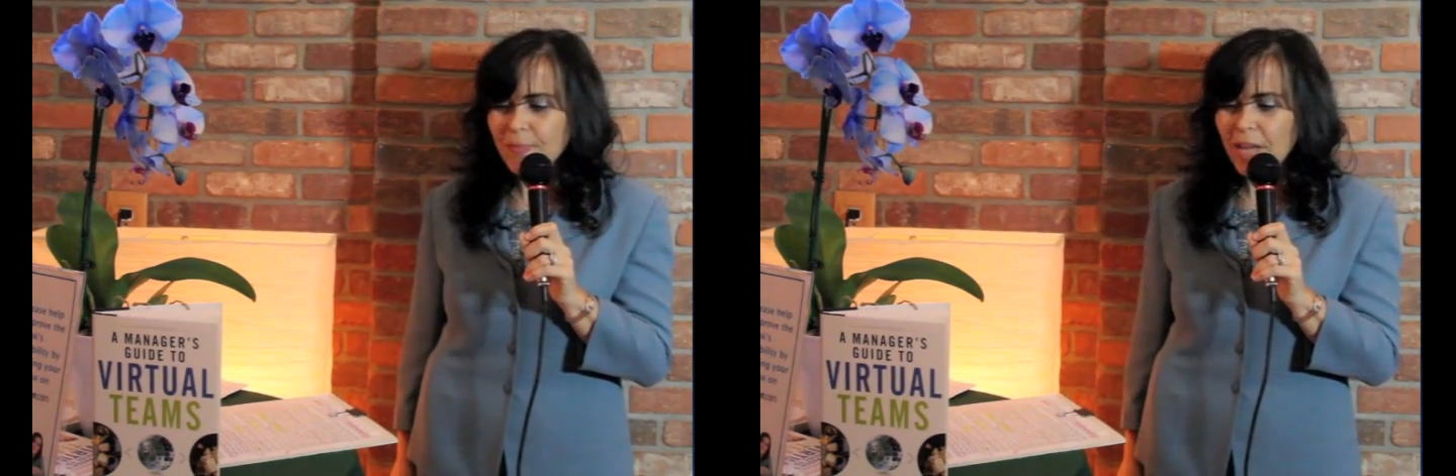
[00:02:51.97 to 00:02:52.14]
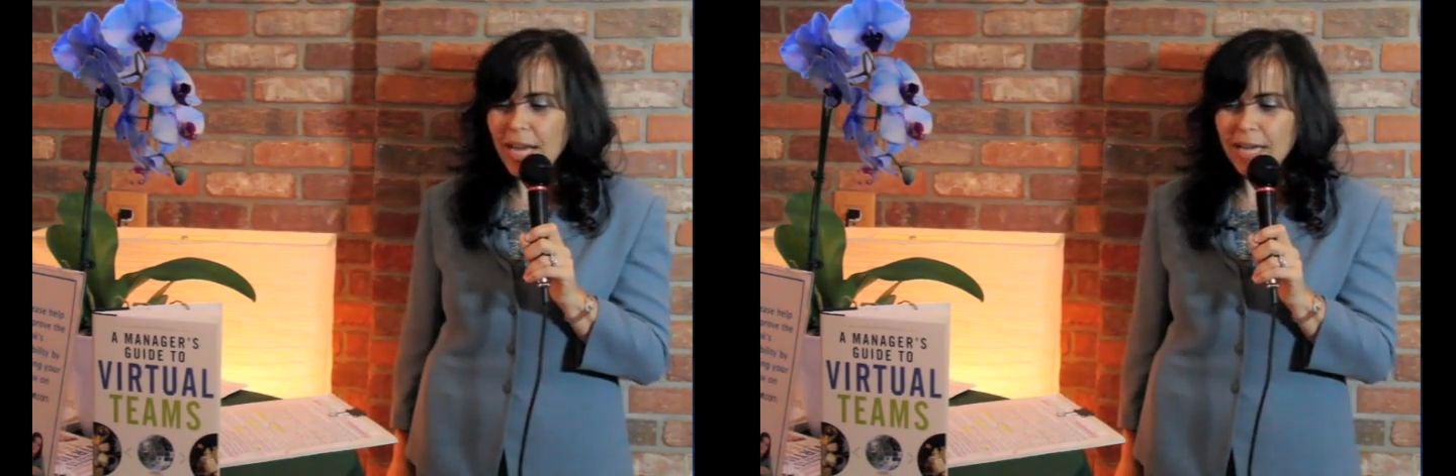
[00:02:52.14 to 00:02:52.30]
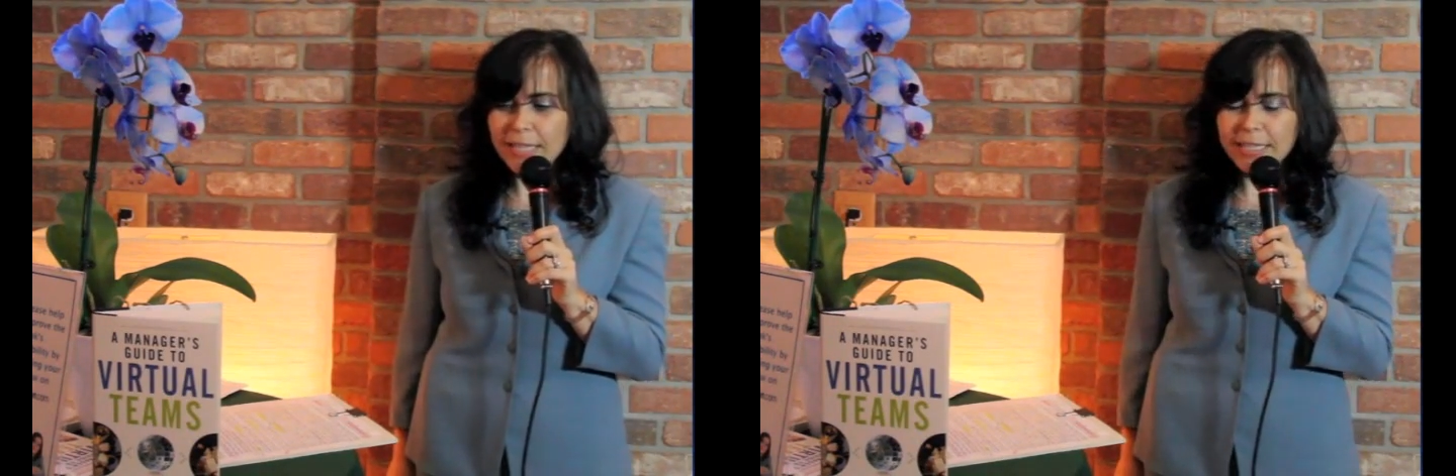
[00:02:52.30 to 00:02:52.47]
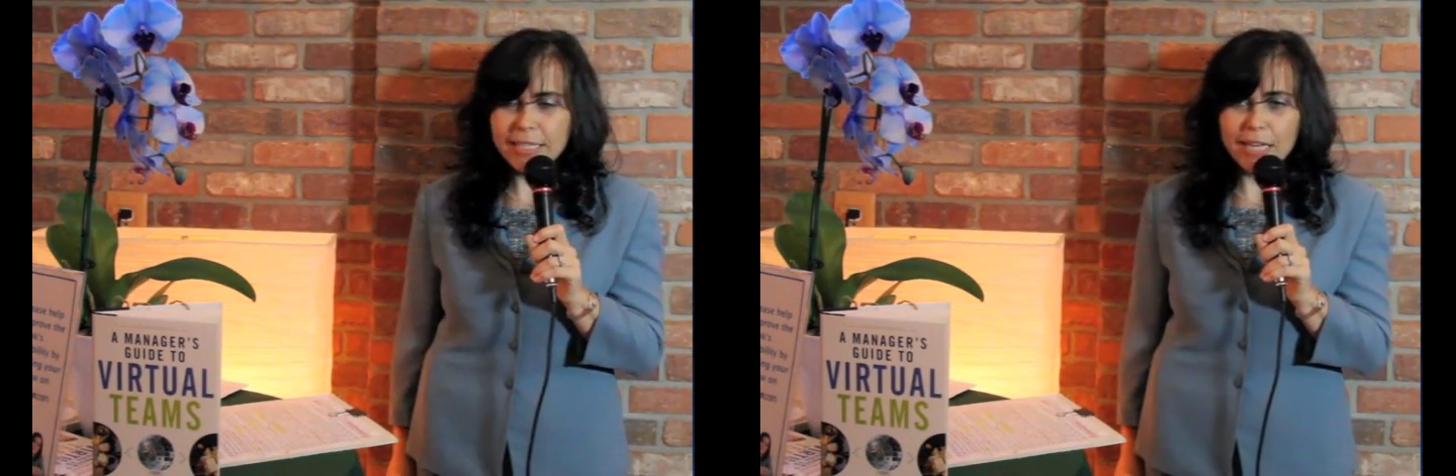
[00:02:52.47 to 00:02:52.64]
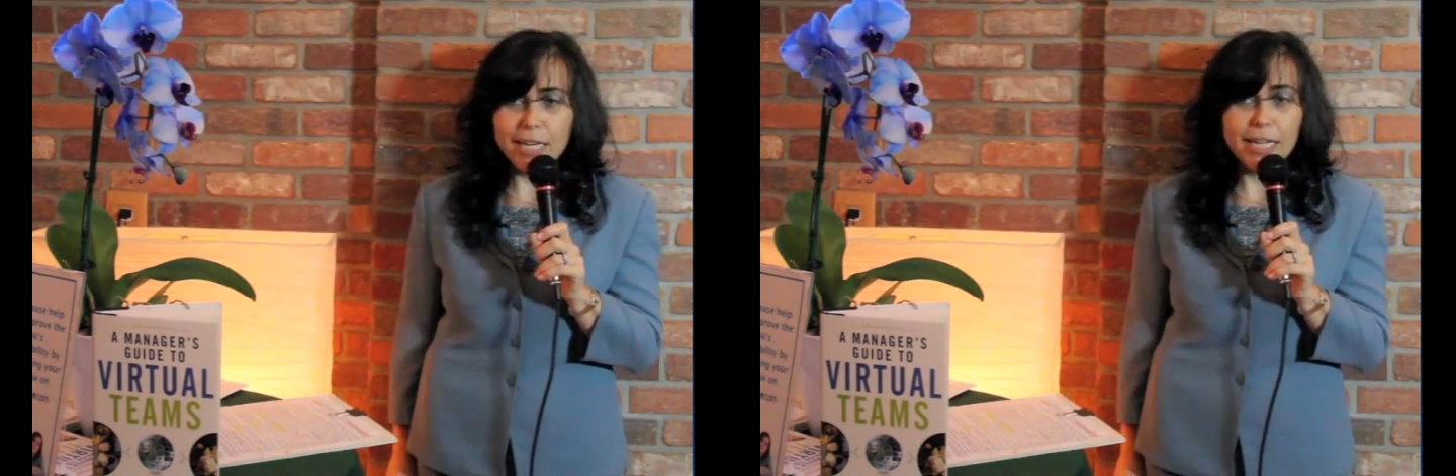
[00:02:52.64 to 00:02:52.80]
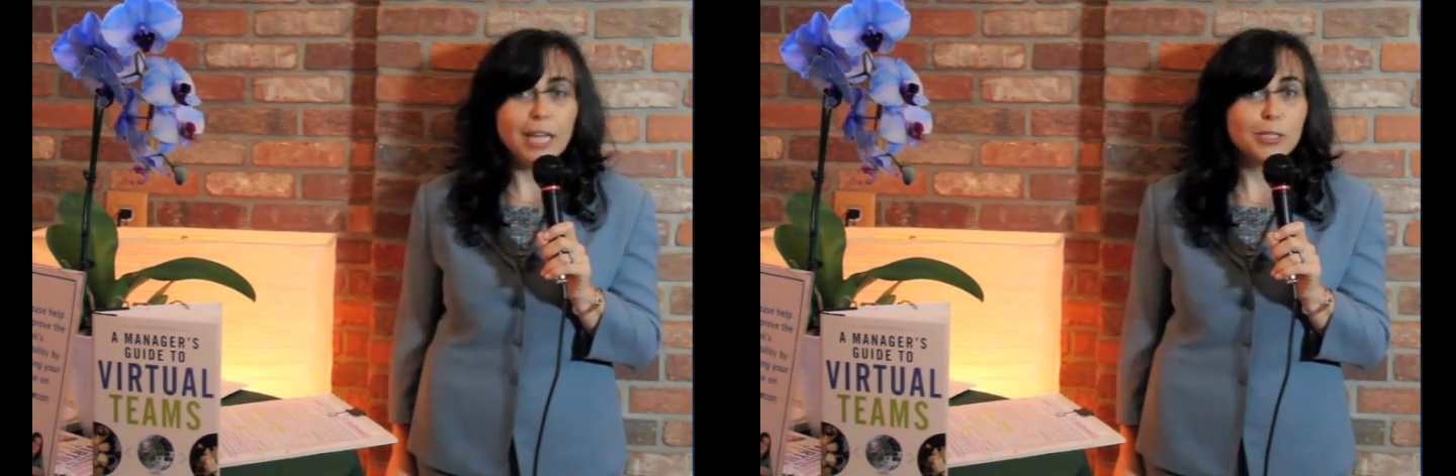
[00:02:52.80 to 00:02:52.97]
and he
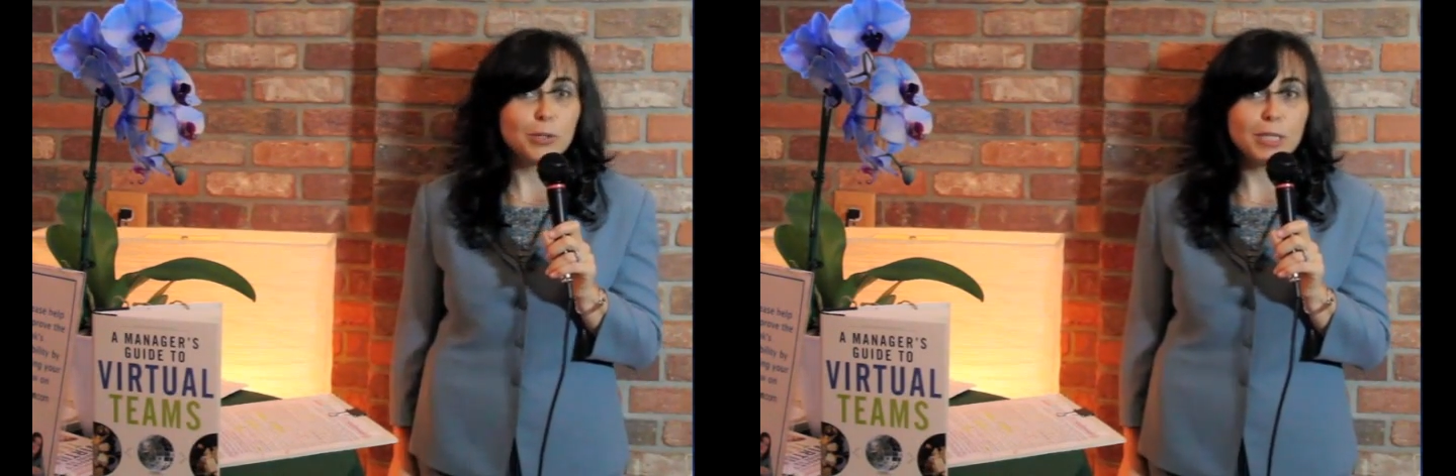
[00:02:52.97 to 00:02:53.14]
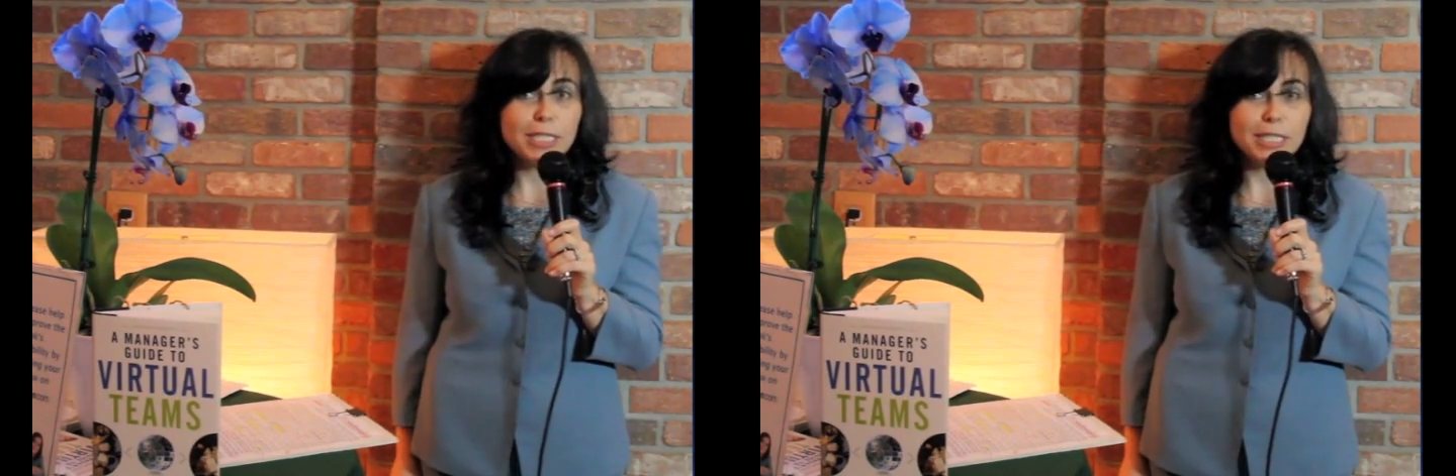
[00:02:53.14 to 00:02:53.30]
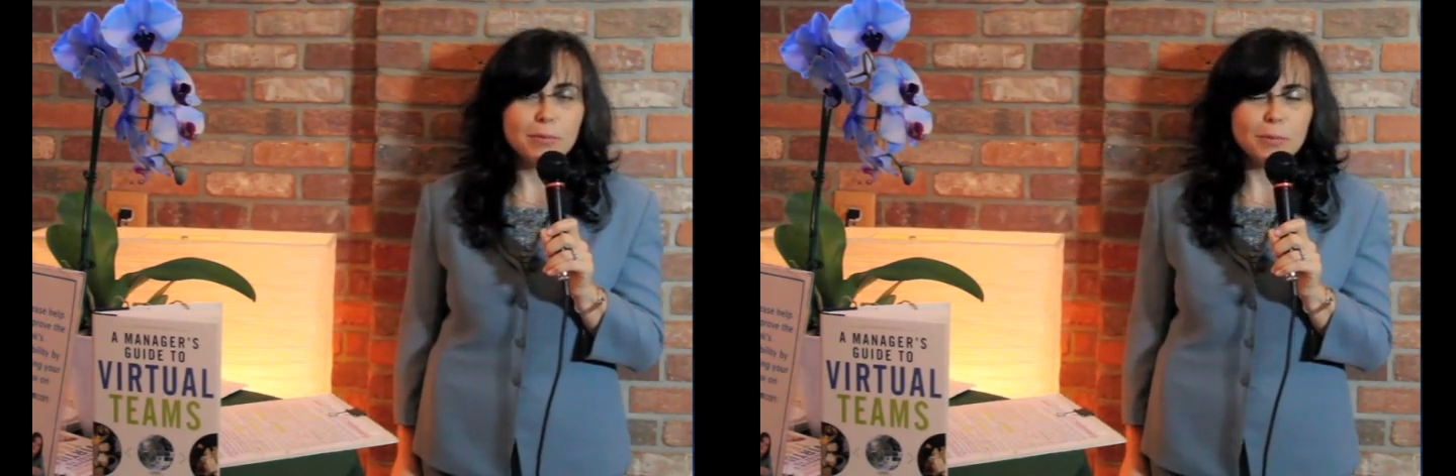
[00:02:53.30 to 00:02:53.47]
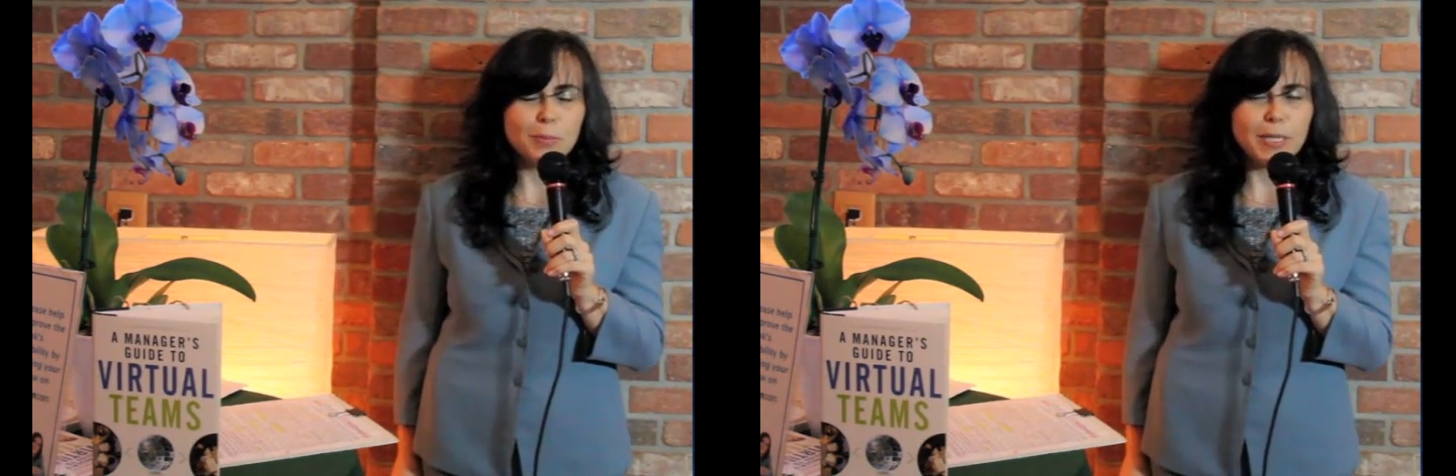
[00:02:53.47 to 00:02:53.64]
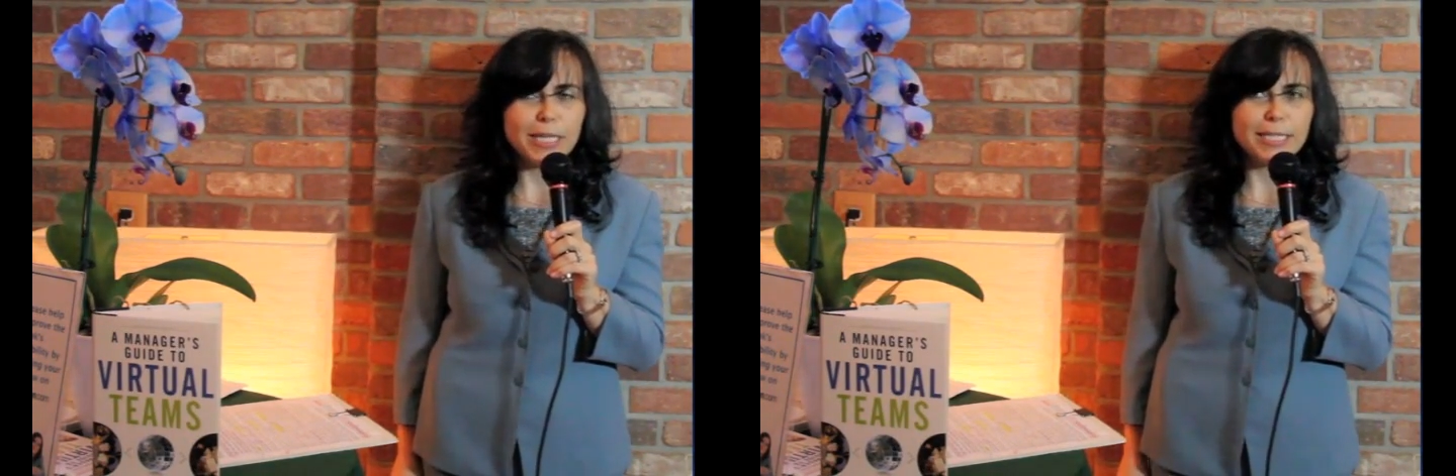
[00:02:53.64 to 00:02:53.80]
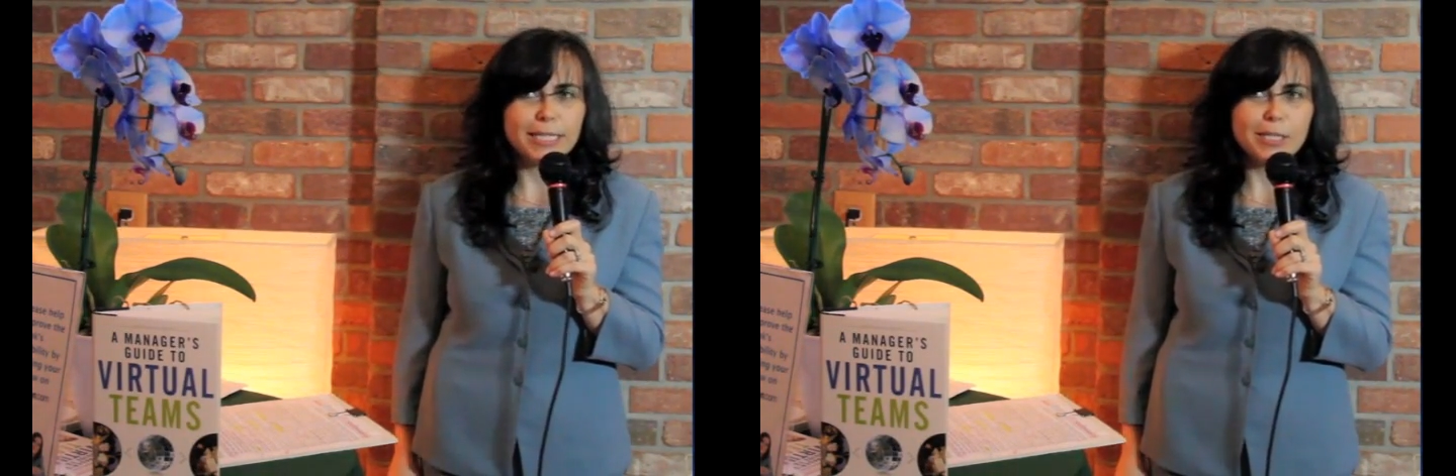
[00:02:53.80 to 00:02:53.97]
had no system in
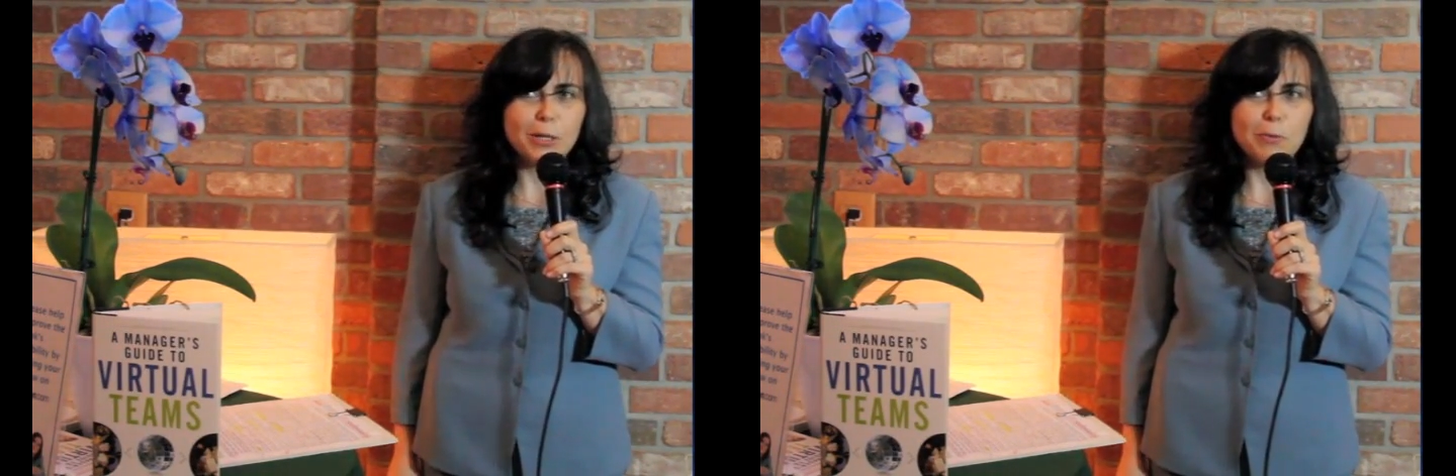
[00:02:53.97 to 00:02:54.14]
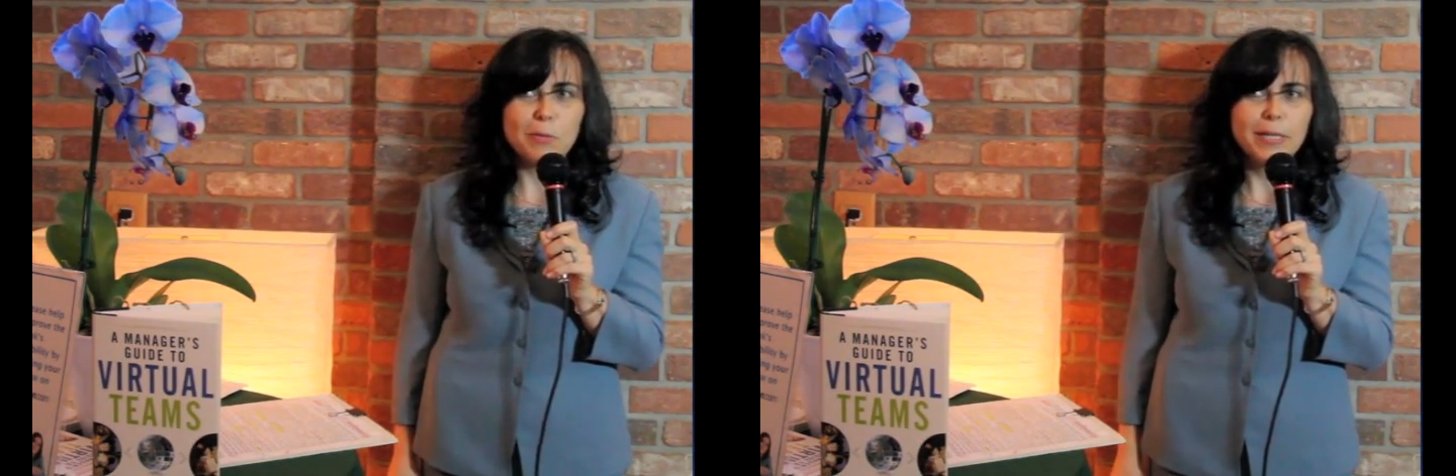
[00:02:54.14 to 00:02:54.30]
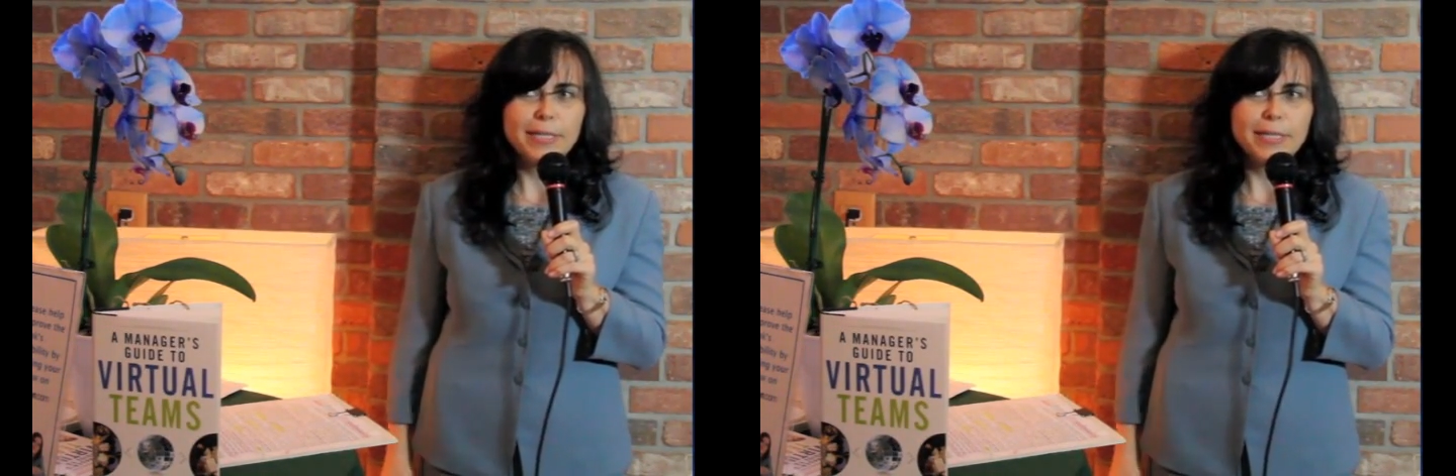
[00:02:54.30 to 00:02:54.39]
place. So